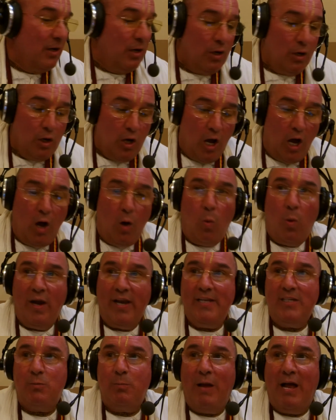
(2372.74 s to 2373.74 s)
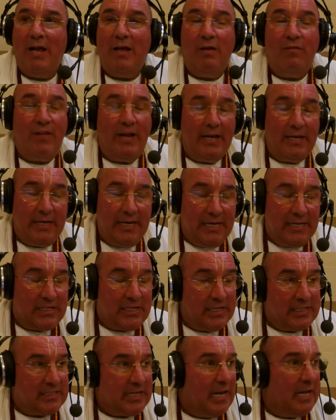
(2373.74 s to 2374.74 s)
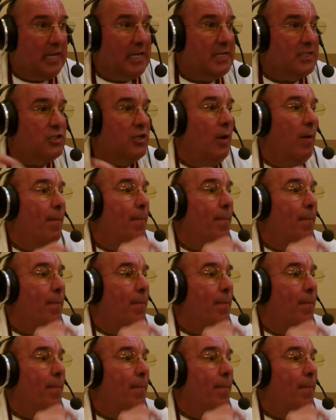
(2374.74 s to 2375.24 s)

No, what does Bhagavad Gita tell us?